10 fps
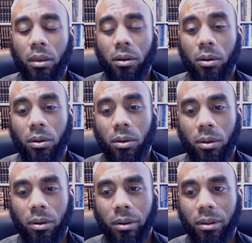
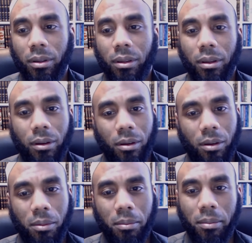or
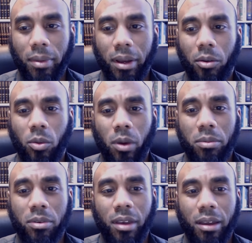on my own
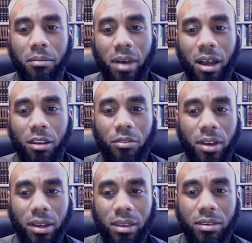website,
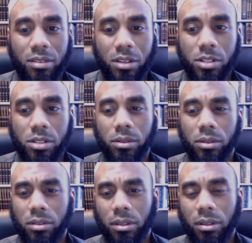
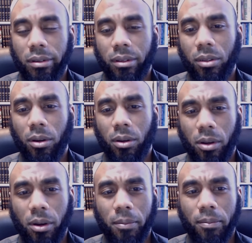
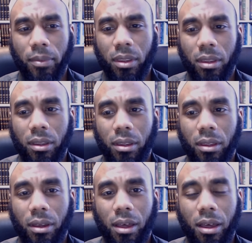marifahessentials.com,
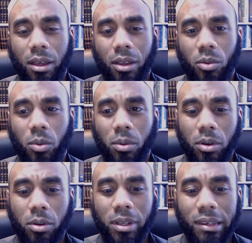and we will
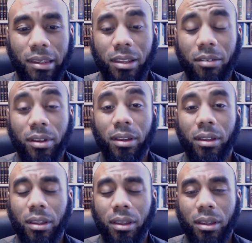come and deliver
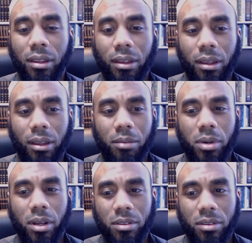a
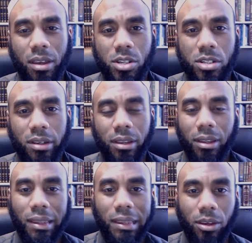presentation
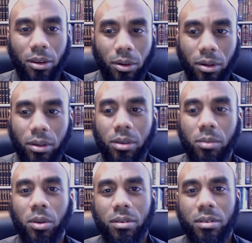in your
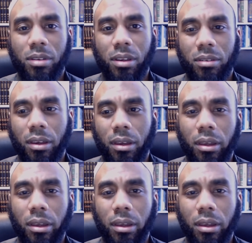community center,